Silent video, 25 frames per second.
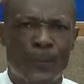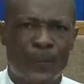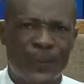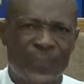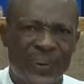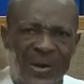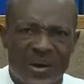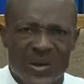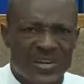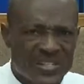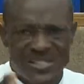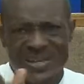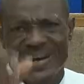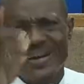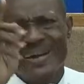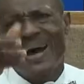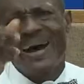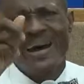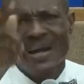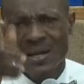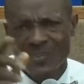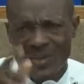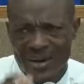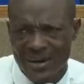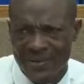person,
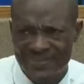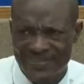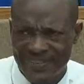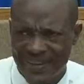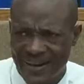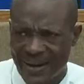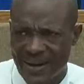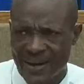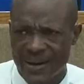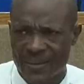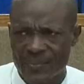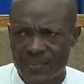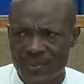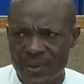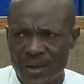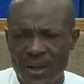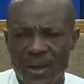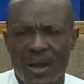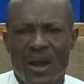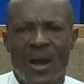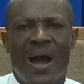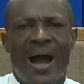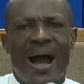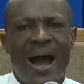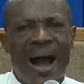animal, farm
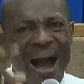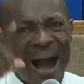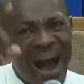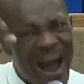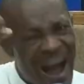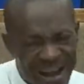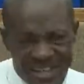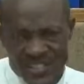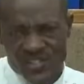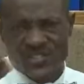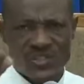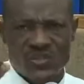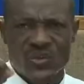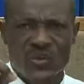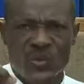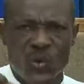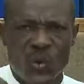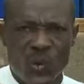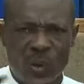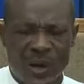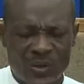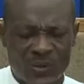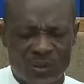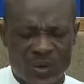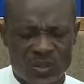has to do
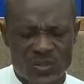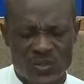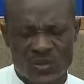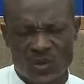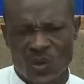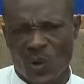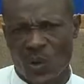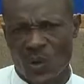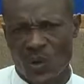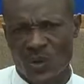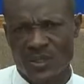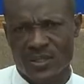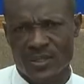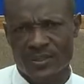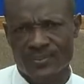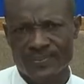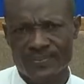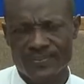what was told.